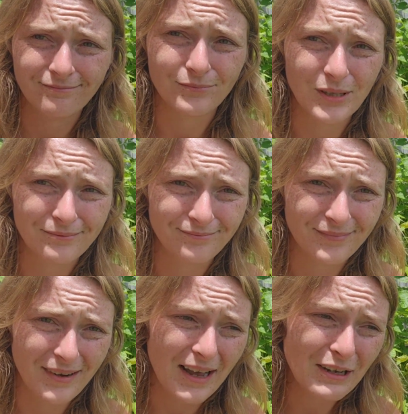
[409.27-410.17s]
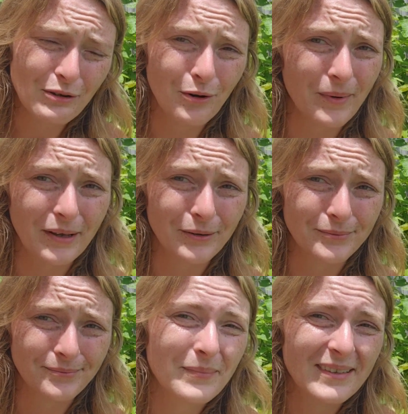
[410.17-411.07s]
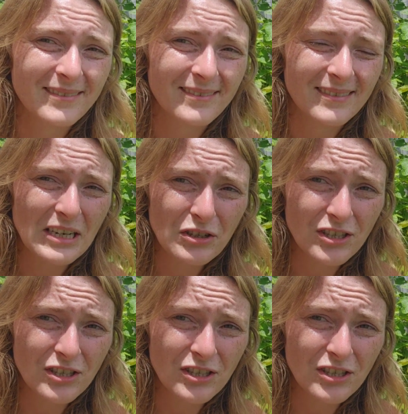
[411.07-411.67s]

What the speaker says: when I can grow my own. But here's the